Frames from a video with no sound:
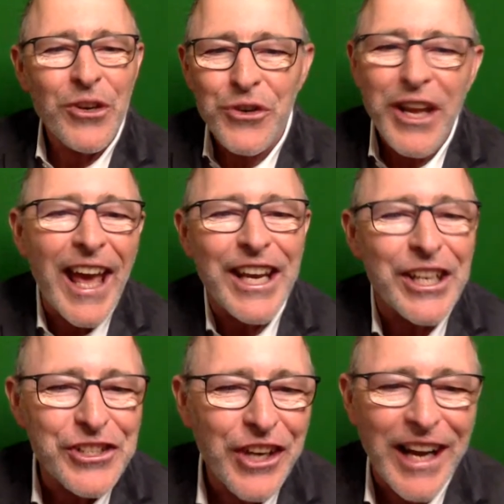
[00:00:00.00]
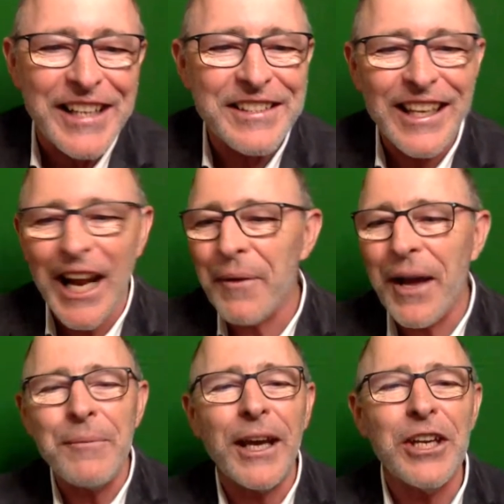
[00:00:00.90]
re-energized, and I,
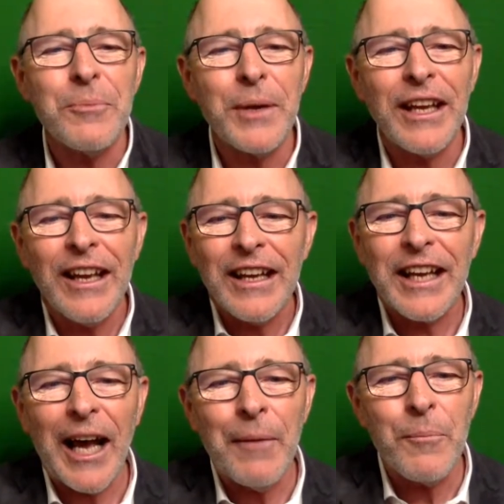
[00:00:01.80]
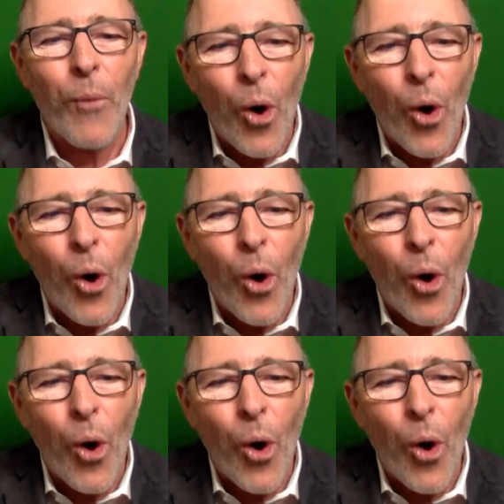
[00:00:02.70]
I'm going to become